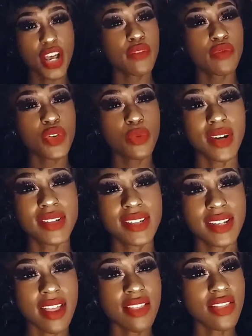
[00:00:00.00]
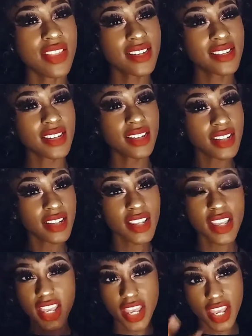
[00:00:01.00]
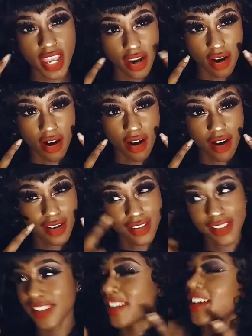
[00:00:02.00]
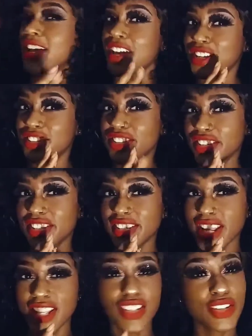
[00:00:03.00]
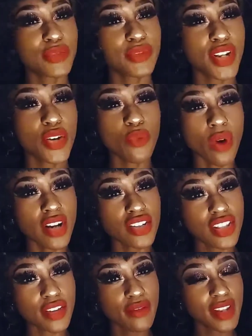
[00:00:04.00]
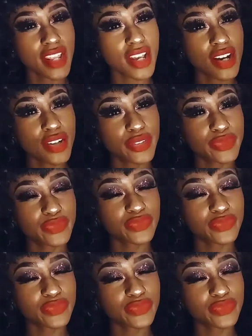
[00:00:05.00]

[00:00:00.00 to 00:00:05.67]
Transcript: If you want to get this look here, just stay tuned and watch the video.